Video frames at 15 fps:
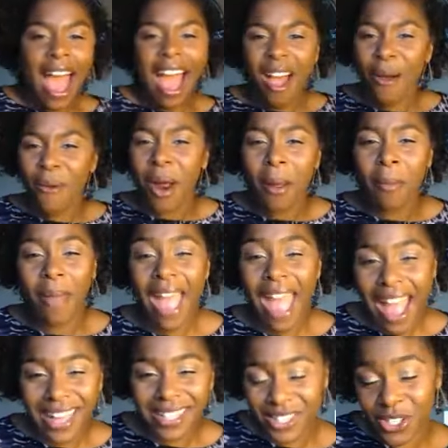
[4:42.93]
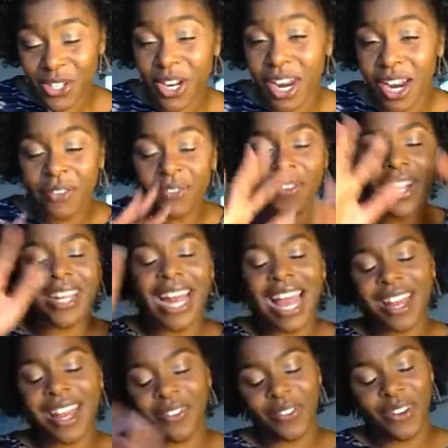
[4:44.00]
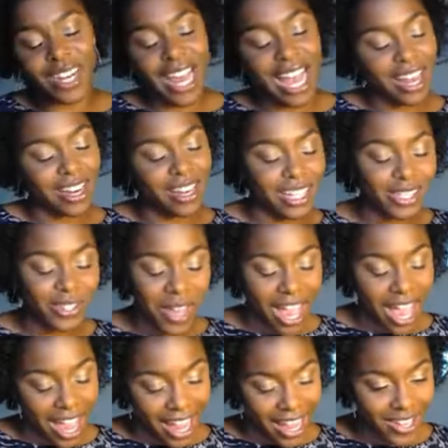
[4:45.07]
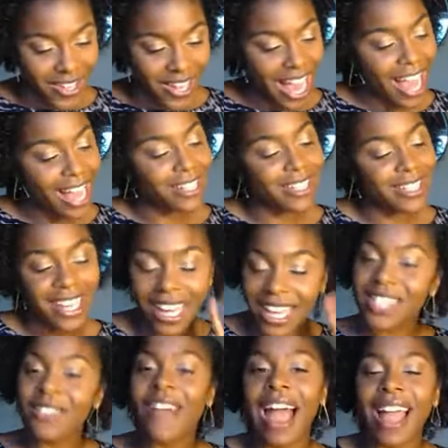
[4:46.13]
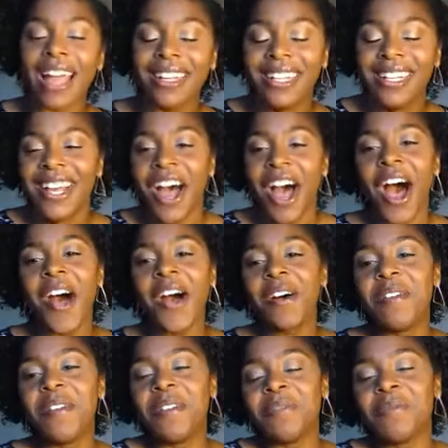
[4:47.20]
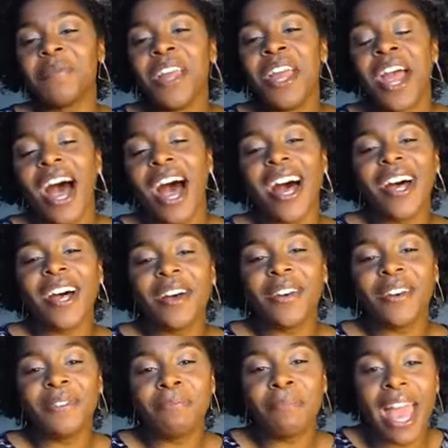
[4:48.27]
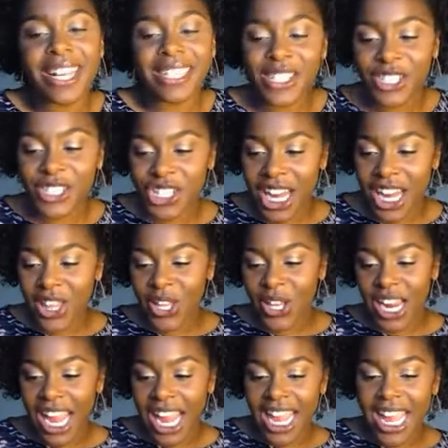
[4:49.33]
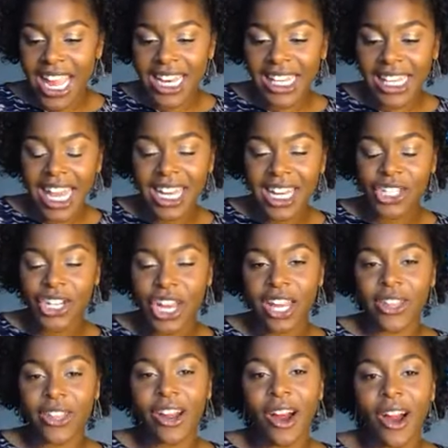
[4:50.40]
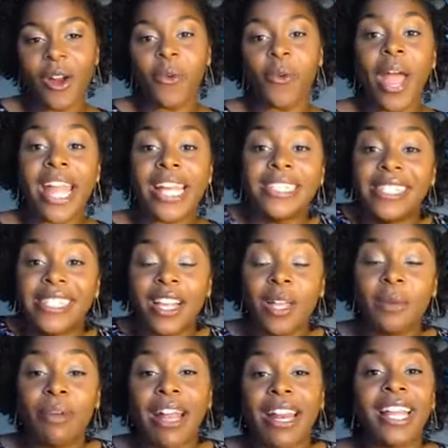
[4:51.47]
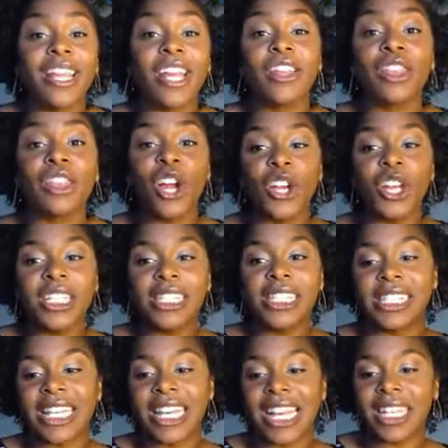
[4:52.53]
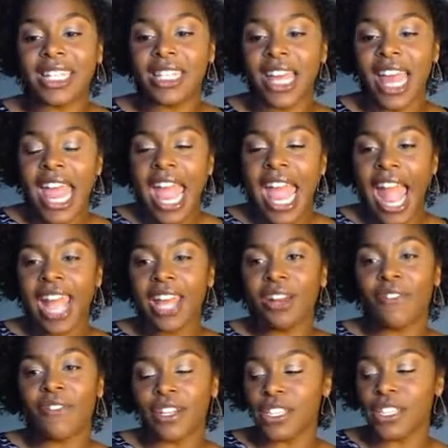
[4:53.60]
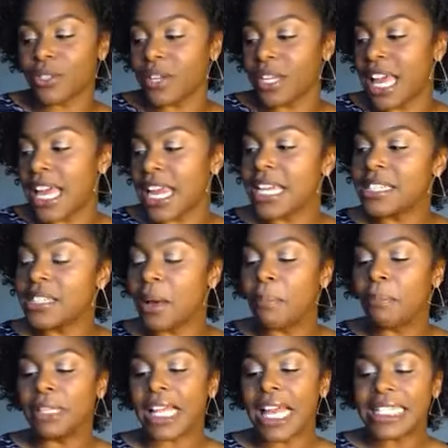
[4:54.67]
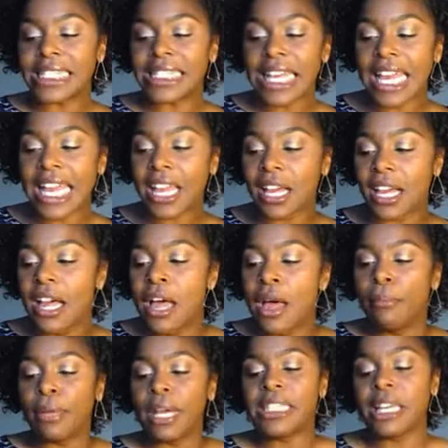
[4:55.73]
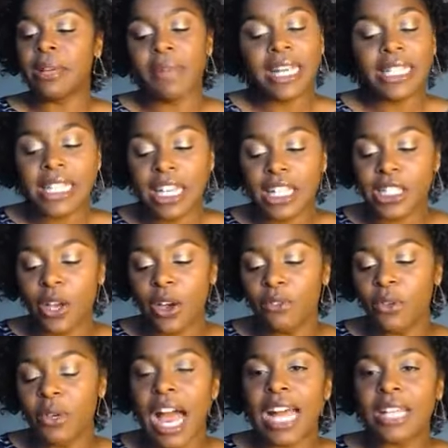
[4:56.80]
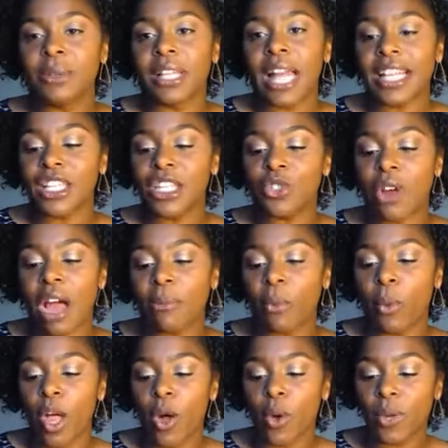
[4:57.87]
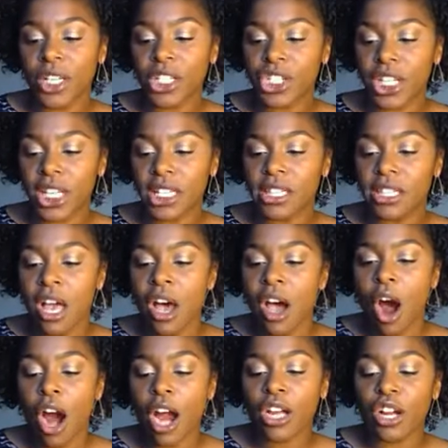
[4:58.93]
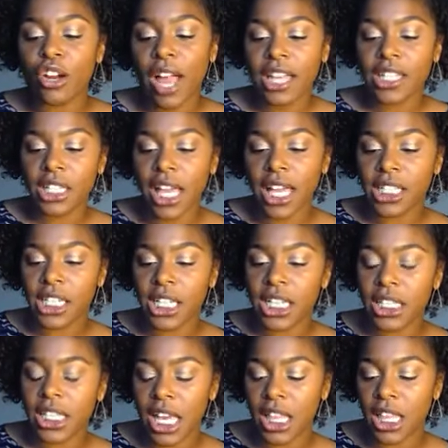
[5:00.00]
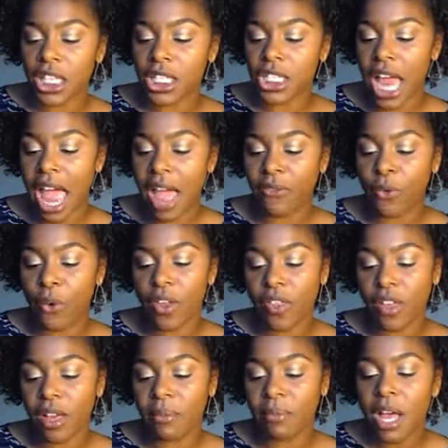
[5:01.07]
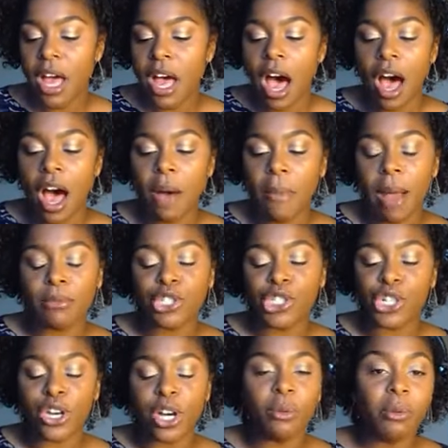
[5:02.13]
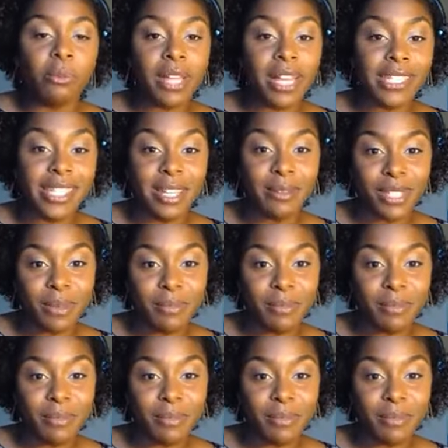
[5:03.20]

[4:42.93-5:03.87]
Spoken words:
our pastor? Fear not, it's okay, you guys. He's fine. Pastor Chandler and Lady Chandler are away celebrating their 36th anniversary. That is a blessing. Blessing. So if you guys would like to drop well wishes, our congratulations in the chat for them. I'm sure it will bless them